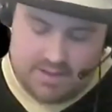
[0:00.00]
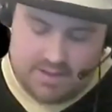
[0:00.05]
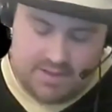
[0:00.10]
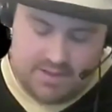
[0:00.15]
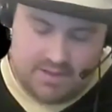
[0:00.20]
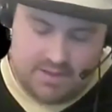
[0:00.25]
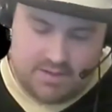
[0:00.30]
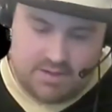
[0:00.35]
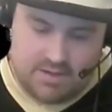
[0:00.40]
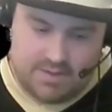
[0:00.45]

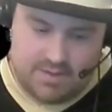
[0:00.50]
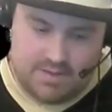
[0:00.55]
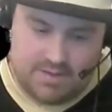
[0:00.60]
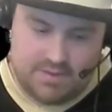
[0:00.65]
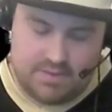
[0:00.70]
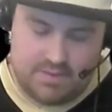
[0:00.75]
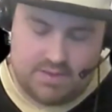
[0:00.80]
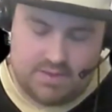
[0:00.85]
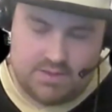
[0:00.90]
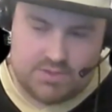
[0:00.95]
think
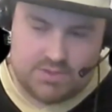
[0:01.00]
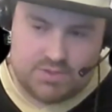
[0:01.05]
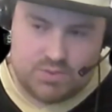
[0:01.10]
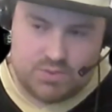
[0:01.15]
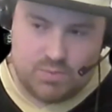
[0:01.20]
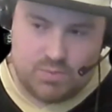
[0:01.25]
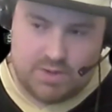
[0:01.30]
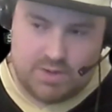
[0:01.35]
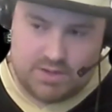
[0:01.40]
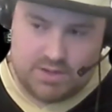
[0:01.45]
these
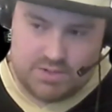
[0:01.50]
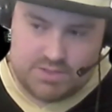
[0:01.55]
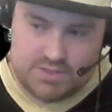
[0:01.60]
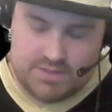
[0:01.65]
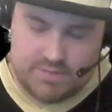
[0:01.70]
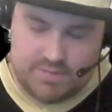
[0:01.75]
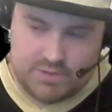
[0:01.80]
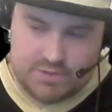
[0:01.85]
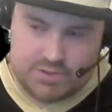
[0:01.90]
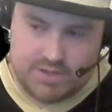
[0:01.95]
2 wide
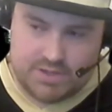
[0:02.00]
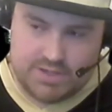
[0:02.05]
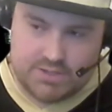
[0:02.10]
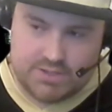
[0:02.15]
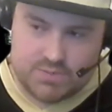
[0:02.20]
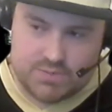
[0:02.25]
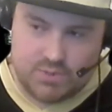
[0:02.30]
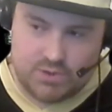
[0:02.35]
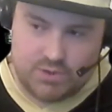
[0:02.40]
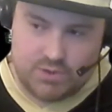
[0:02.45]
receiver
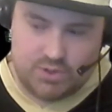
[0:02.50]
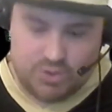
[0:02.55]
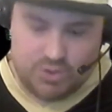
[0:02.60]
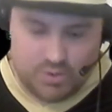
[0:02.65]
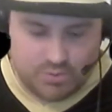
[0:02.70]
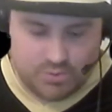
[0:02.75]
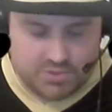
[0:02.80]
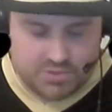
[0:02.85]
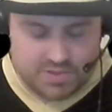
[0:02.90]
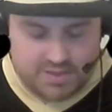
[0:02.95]
trades were huge,